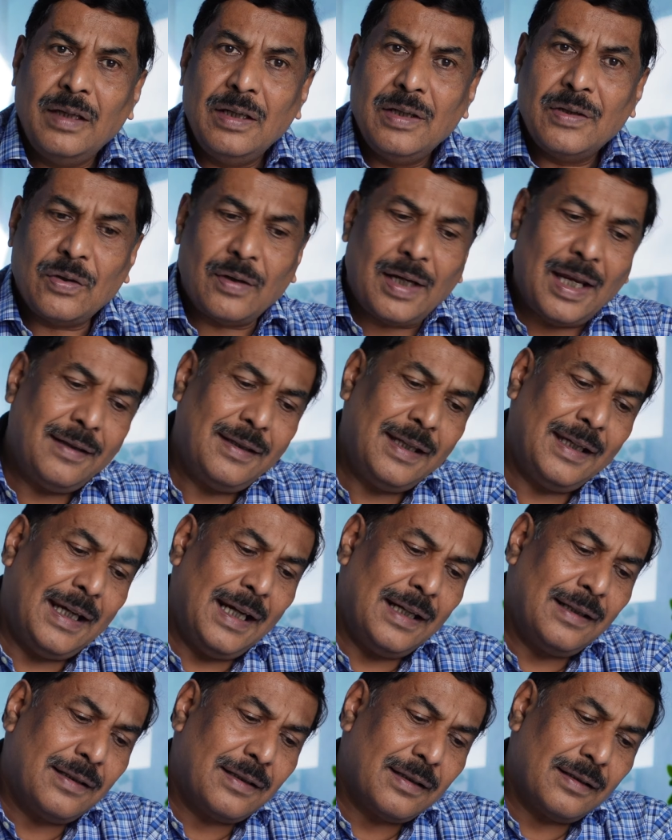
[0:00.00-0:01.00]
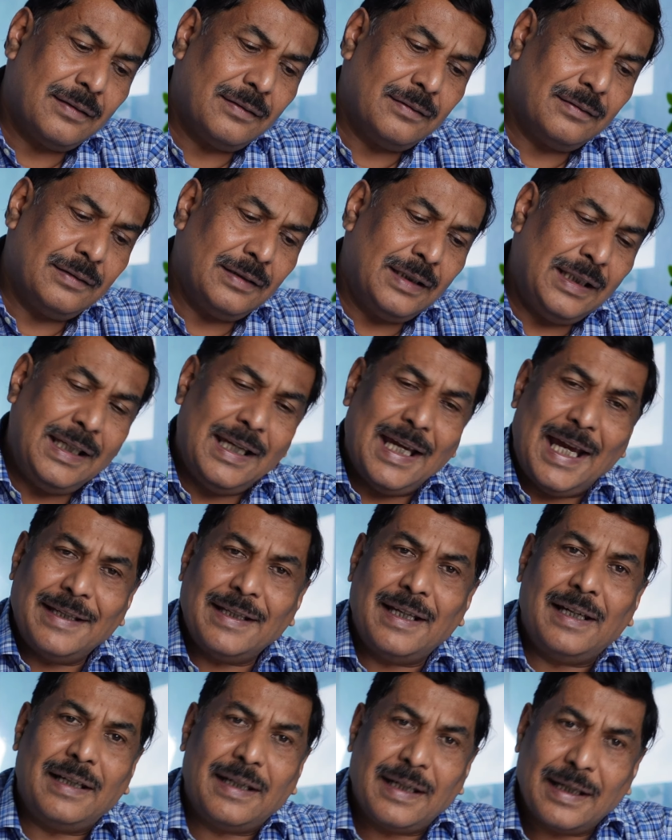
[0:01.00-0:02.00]
So can they get the
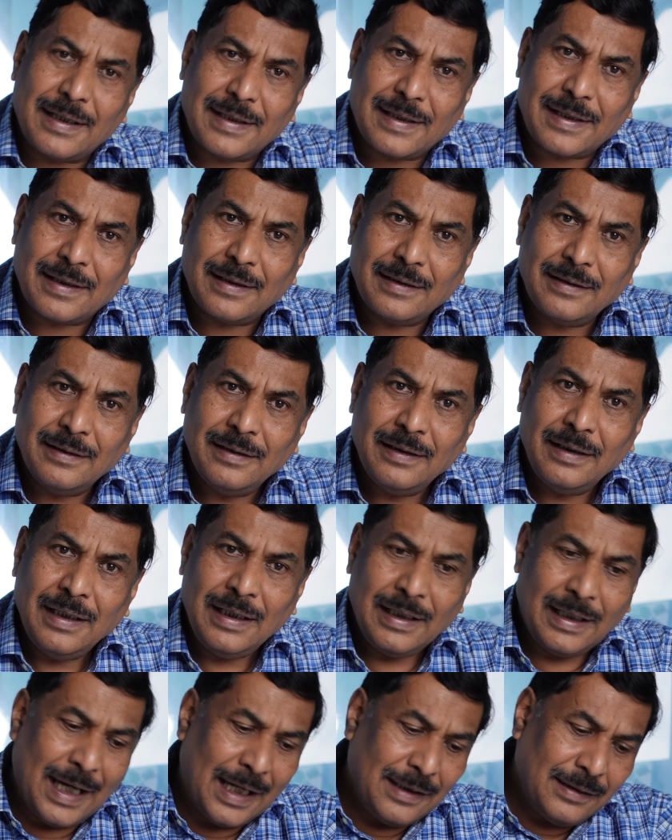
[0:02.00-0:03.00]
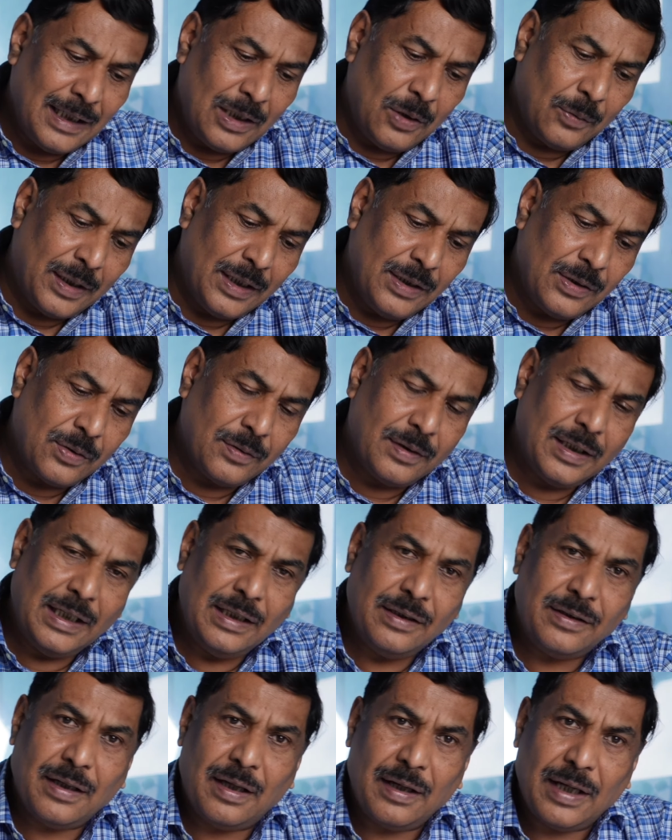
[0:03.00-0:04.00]
analytics? Can they look into the
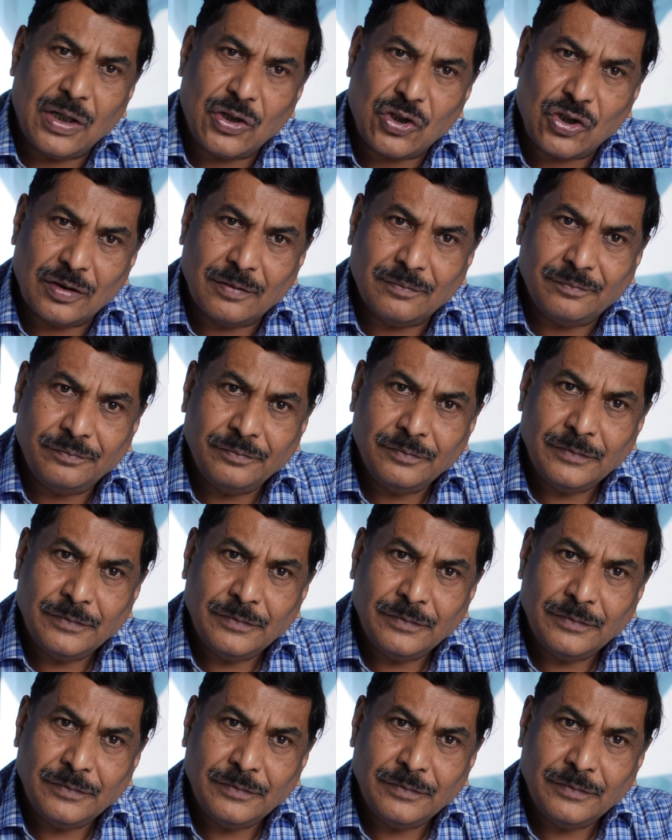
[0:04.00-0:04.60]
integration?